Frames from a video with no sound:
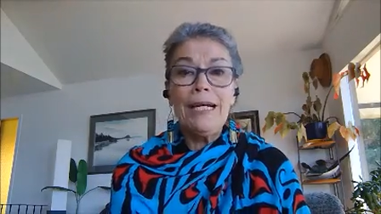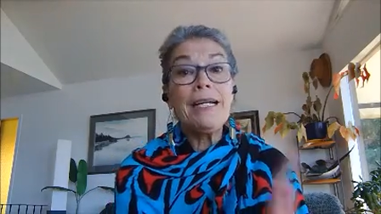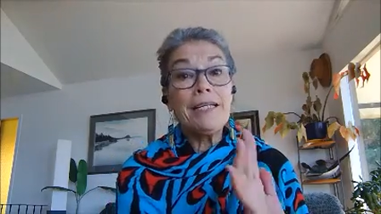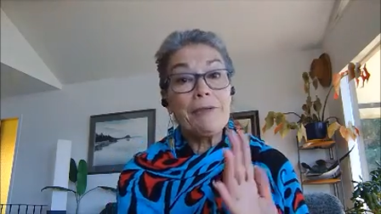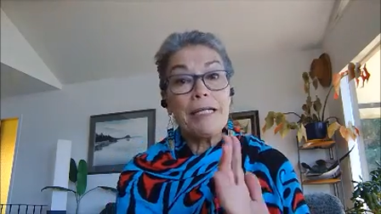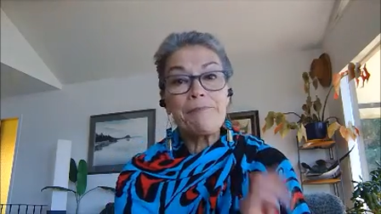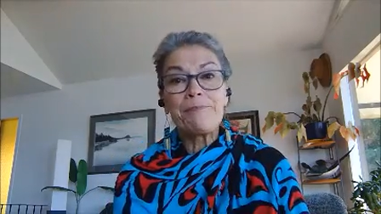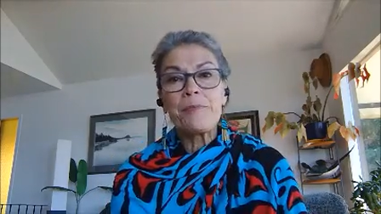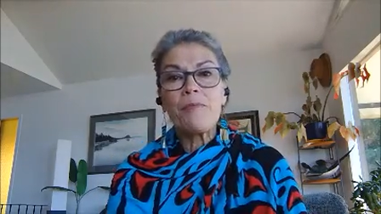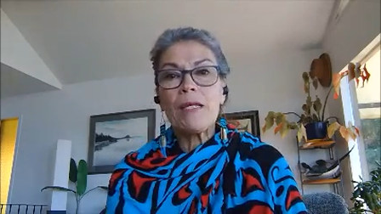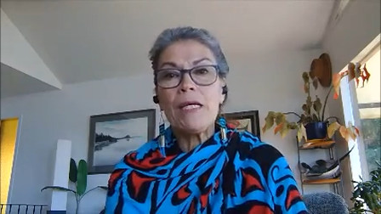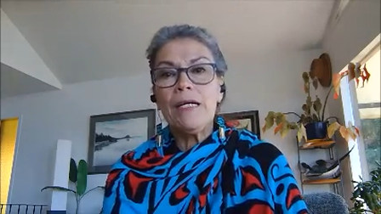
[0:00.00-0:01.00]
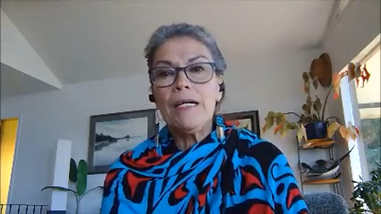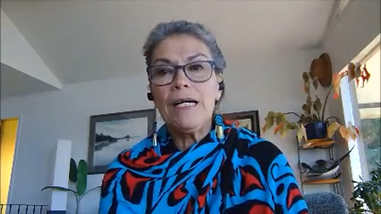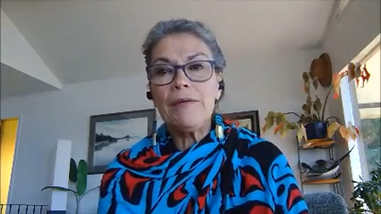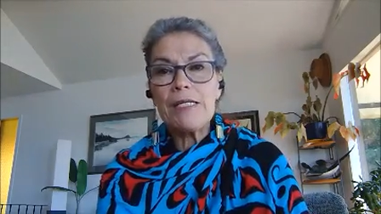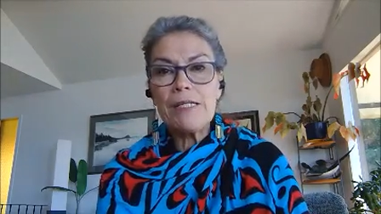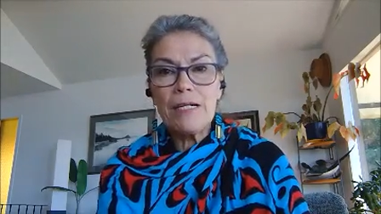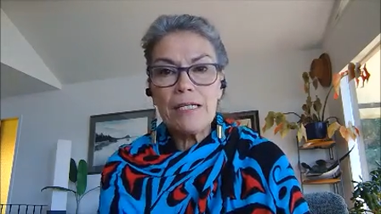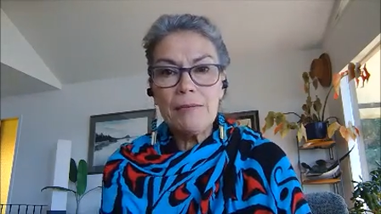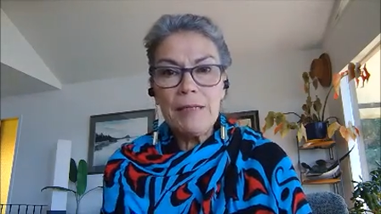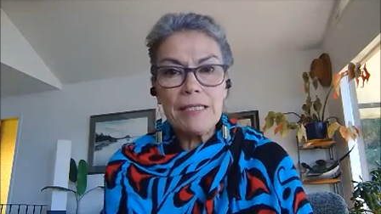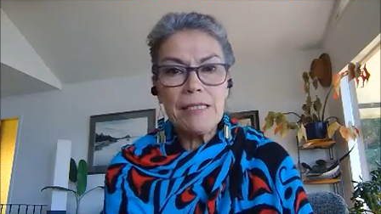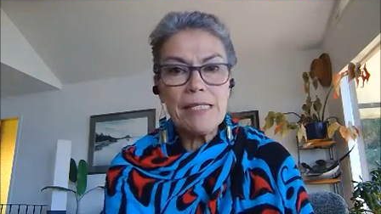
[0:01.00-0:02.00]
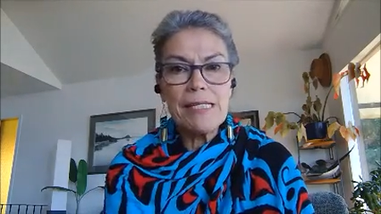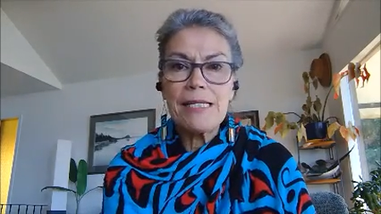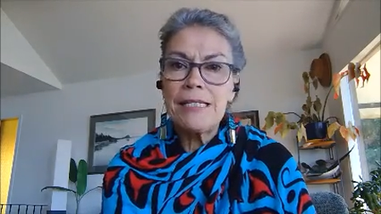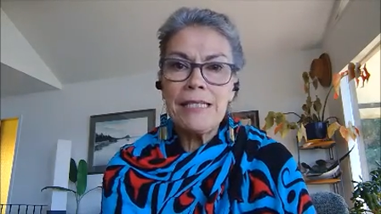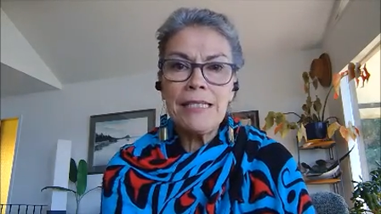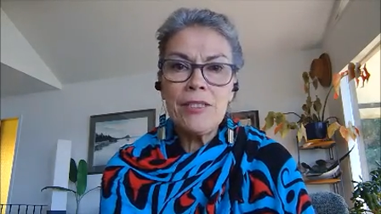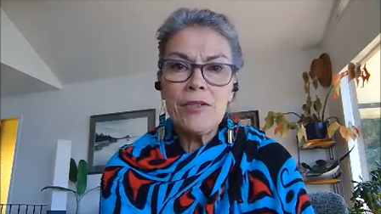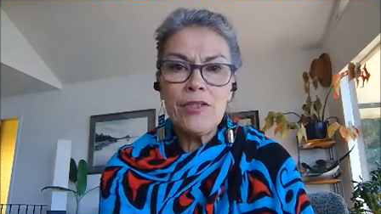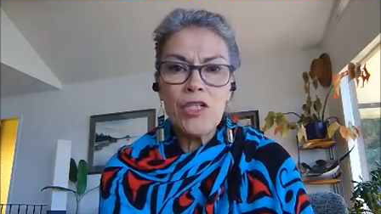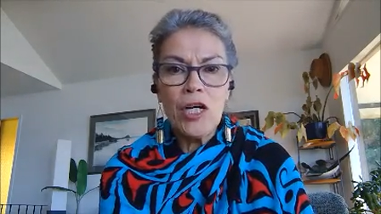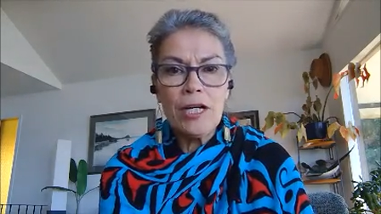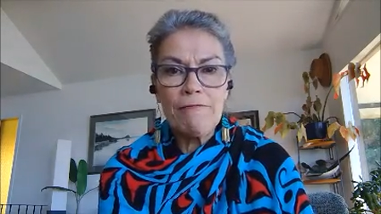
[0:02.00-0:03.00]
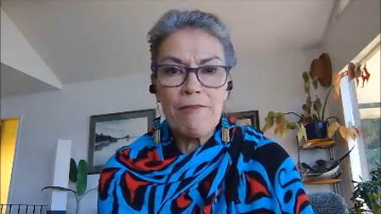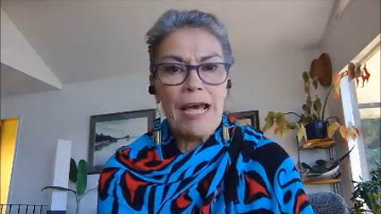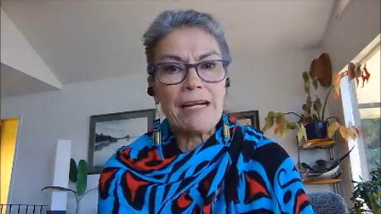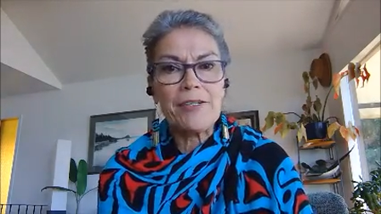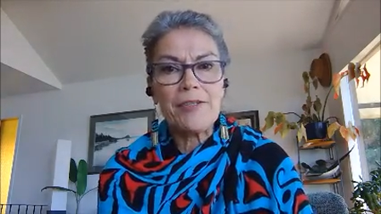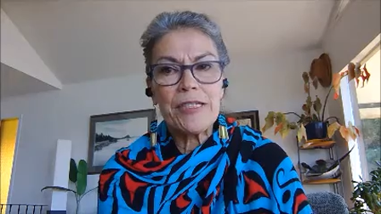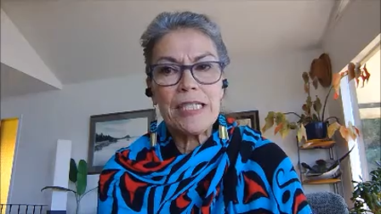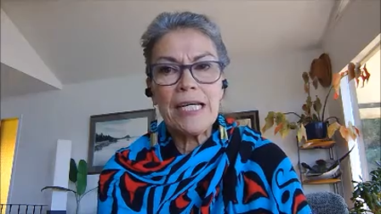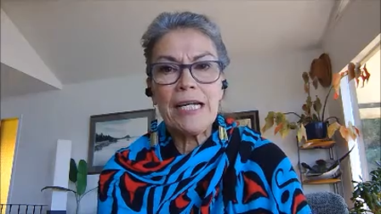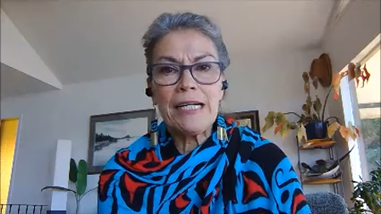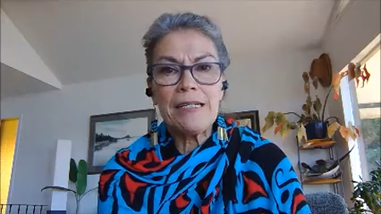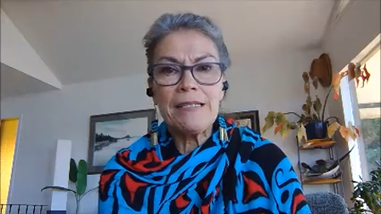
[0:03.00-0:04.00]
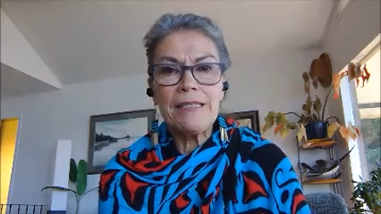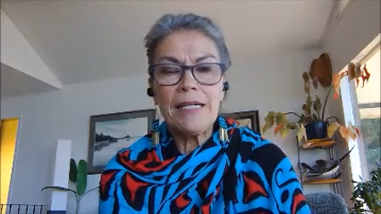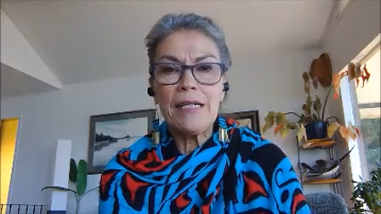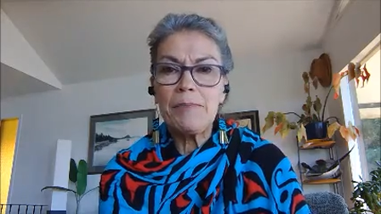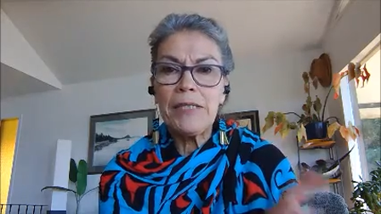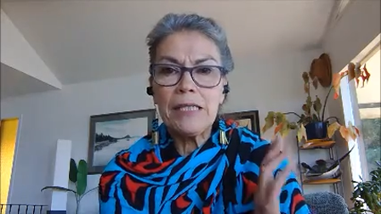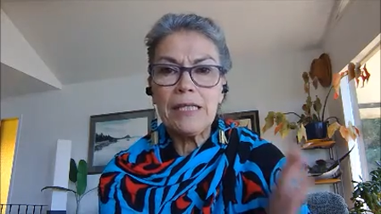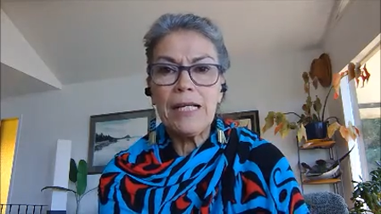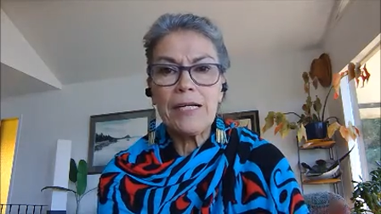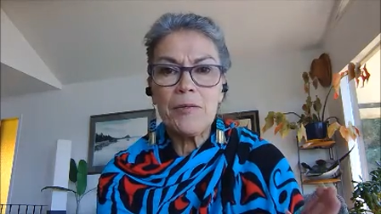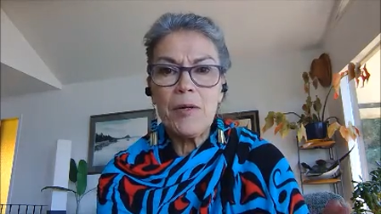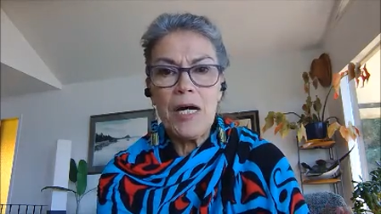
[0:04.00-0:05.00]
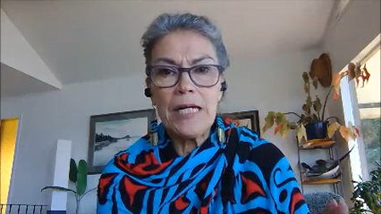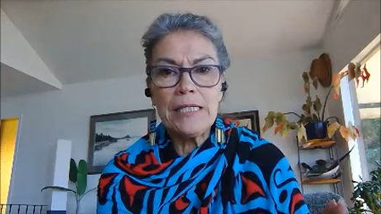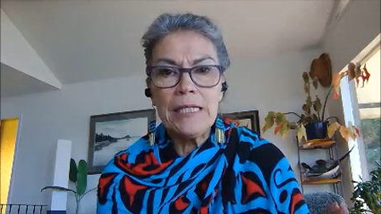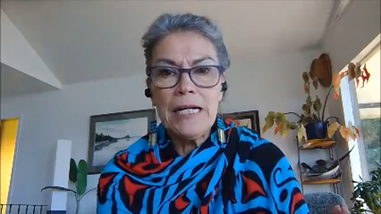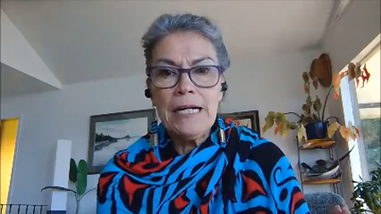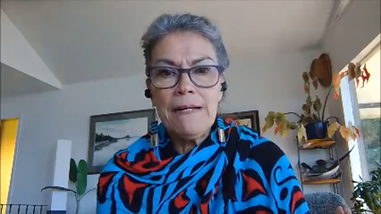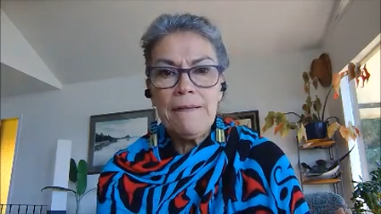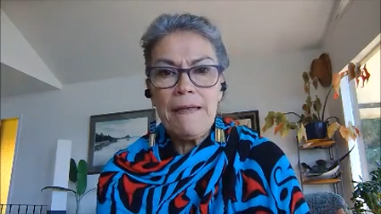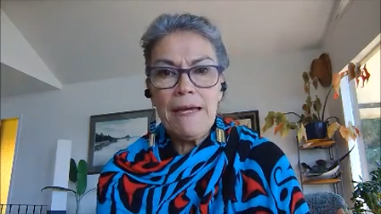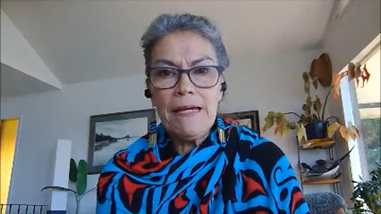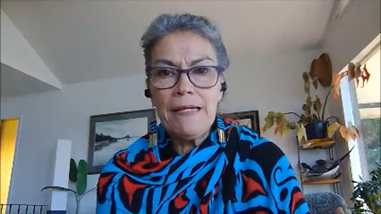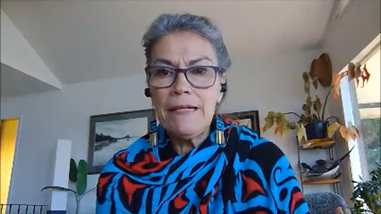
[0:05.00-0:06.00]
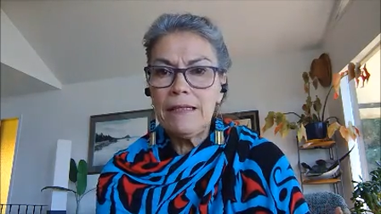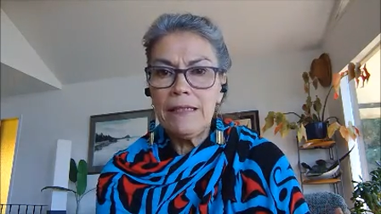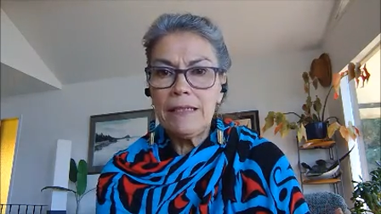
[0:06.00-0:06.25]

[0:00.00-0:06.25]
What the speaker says: Anyway, I was talking about the discontinued yarn factory, and up in Cluckwan, they